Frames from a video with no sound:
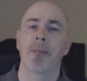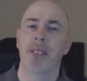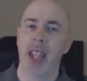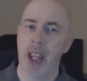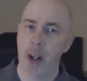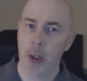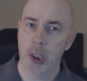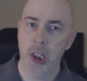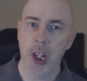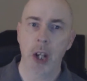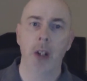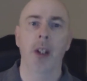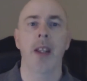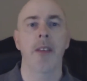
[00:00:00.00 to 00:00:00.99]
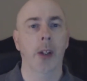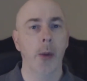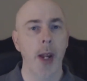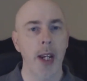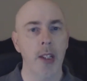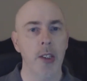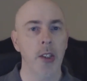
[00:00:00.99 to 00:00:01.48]
and are generally the
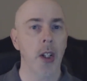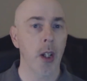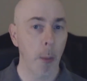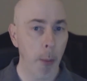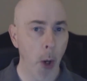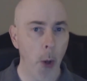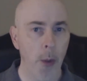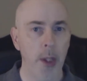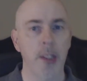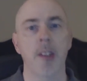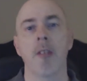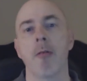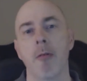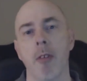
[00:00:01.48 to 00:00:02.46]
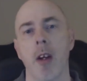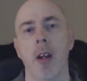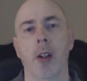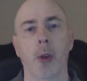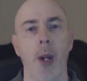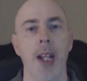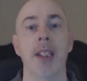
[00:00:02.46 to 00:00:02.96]
greatest opponents of
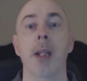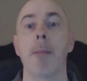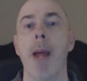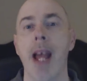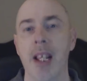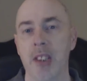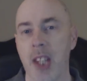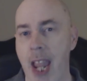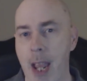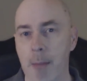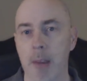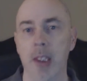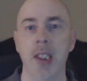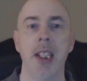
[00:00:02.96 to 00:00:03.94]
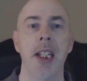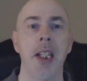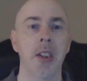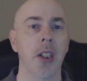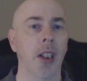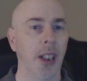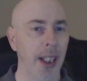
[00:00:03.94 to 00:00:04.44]
granting mass amnesty
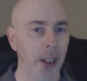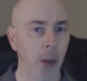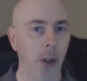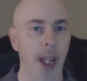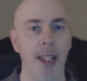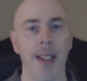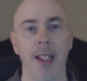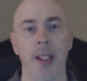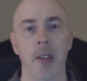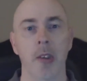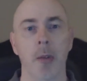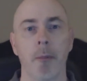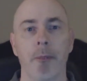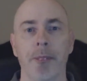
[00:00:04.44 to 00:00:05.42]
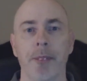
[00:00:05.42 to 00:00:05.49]
to illegal aliens.